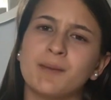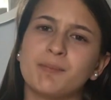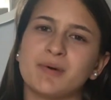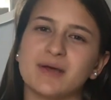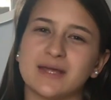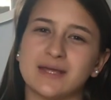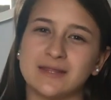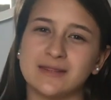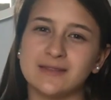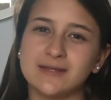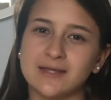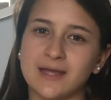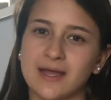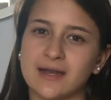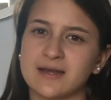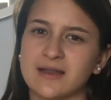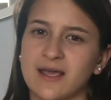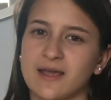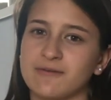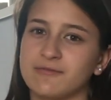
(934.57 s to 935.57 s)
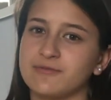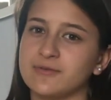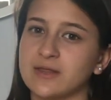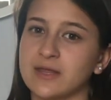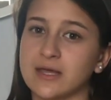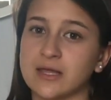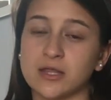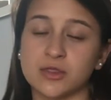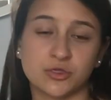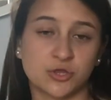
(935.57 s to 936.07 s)
But in the end, I feel
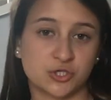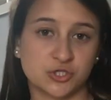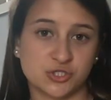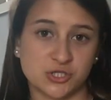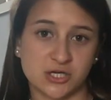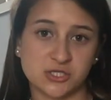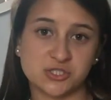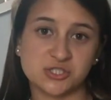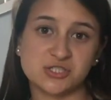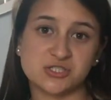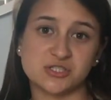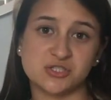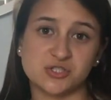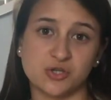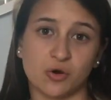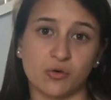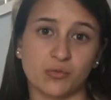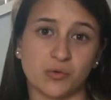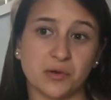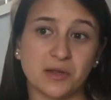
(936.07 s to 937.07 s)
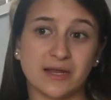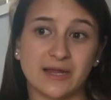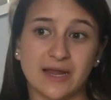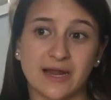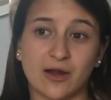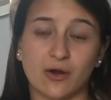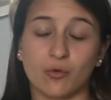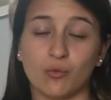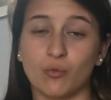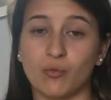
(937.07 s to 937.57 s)
like the judges don't really
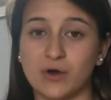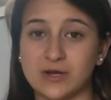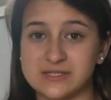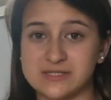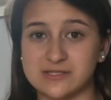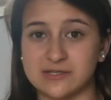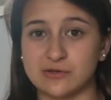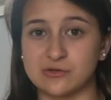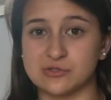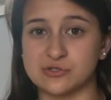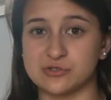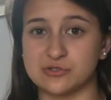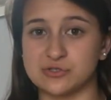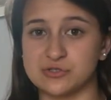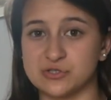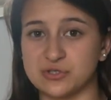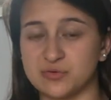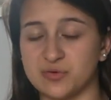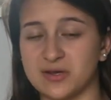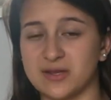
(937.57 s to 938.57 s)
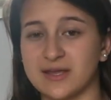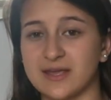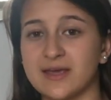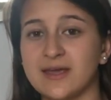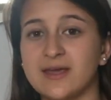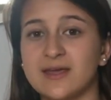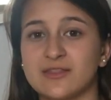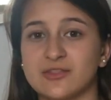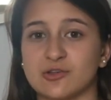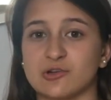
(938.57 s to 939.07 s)
care what skills you're doing.
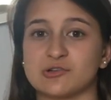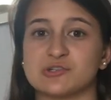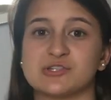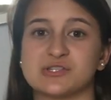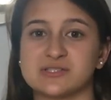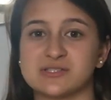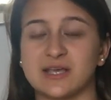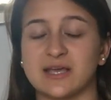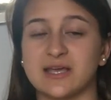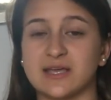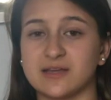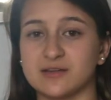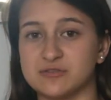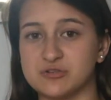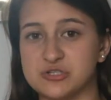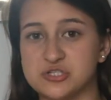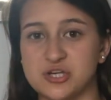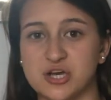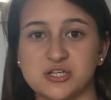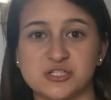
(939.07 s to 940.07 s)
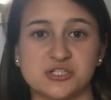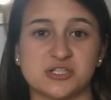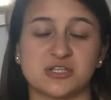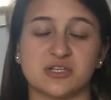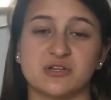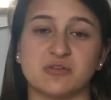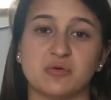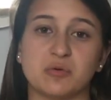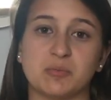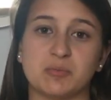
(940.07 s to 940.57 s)
They're just like judging
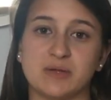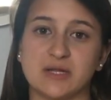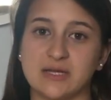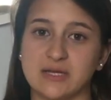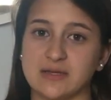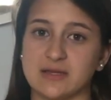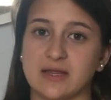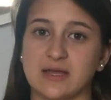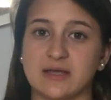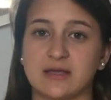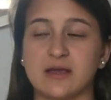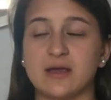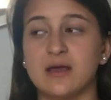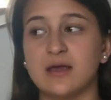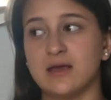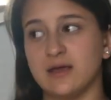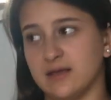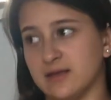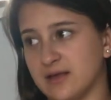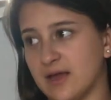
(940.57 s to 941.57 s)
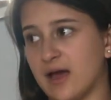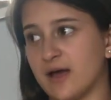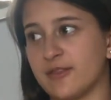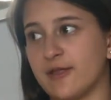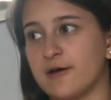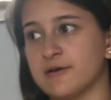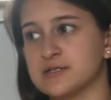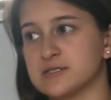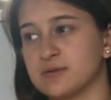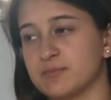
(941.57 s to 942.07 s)
you and being like, yeah,
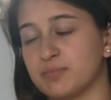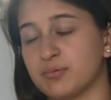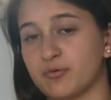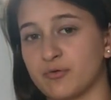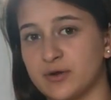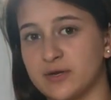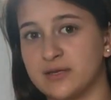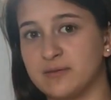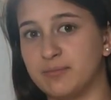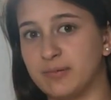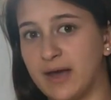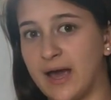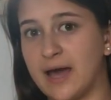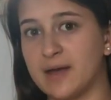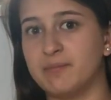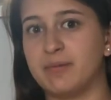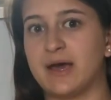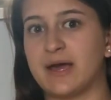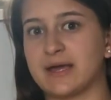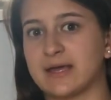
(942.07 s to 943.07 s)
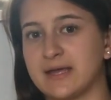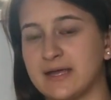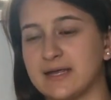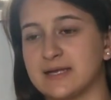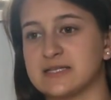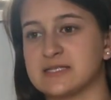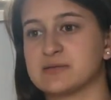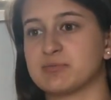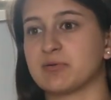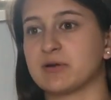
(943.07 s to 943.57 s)
that was a pretty bad back
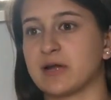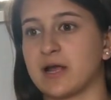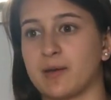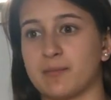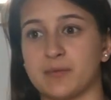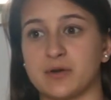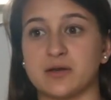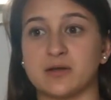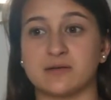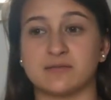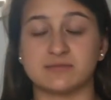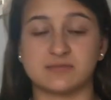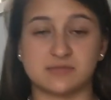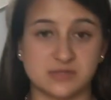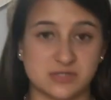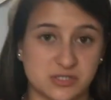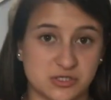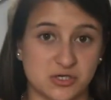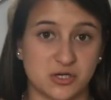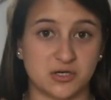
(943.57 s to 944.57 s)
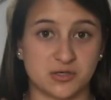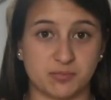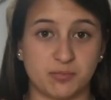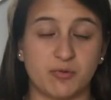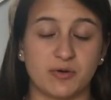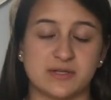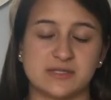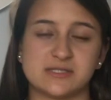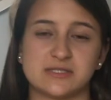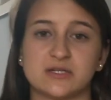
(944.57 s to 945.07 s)
handspring, I'm gonna deduct
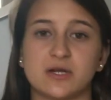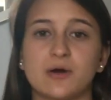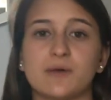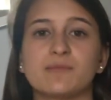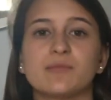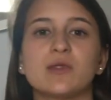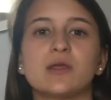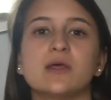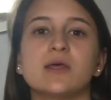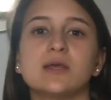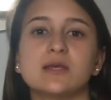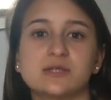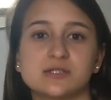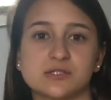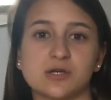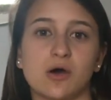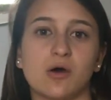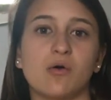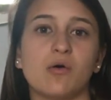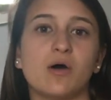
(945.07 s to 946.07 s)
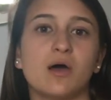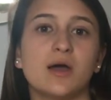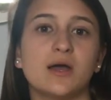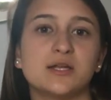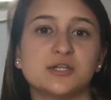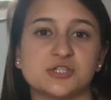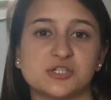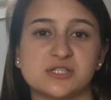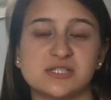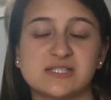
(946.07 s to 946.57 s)
points, you know? So
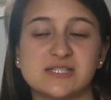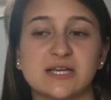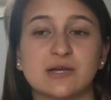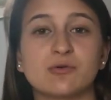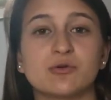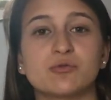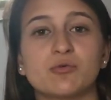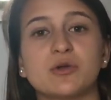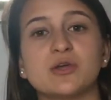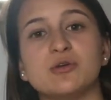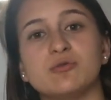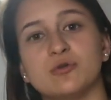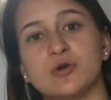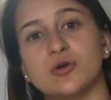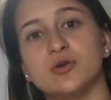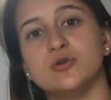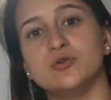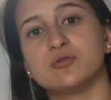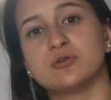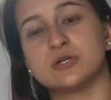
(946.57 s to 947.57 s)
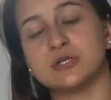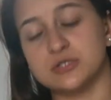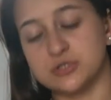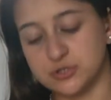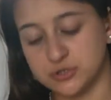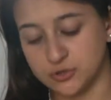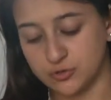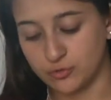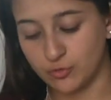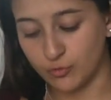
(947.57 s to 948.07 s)
just stick with what you know you can
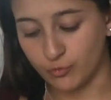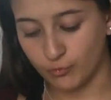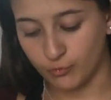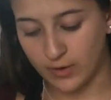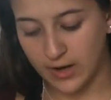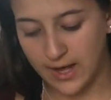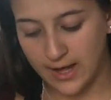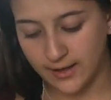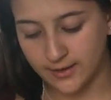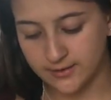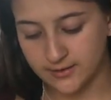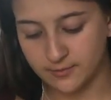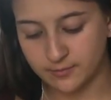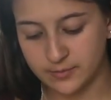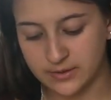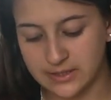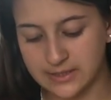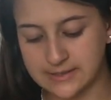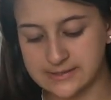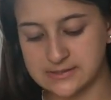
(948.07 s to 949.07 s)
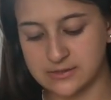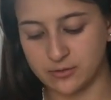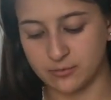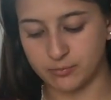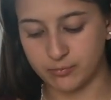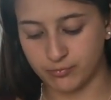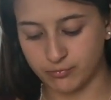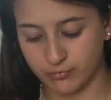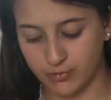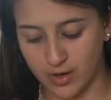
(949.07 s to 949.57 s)
do well, because
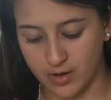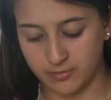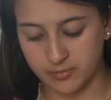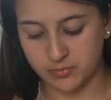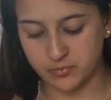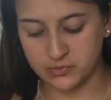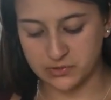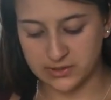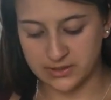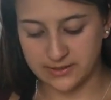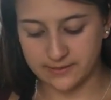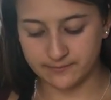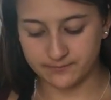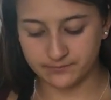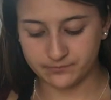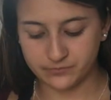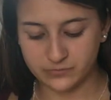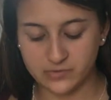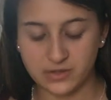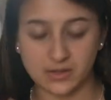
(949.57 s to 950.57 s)
you'll probably